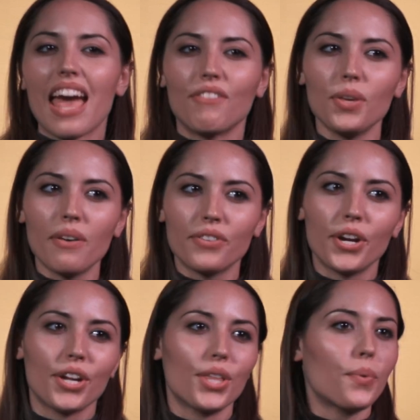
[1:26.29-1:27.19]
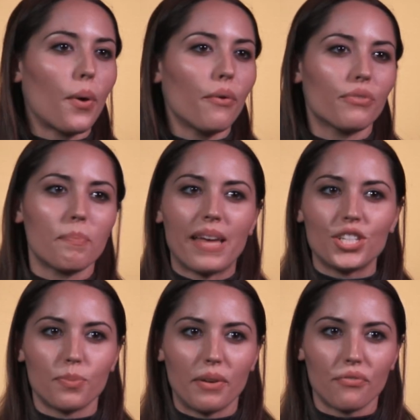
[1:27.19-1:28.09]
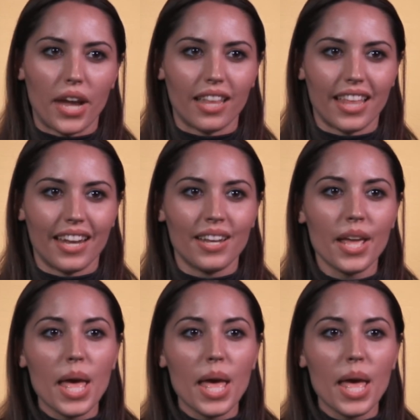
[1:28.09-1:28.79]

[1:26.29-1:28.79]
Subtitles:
Have you ever heard the quote from Benjamin Franklin,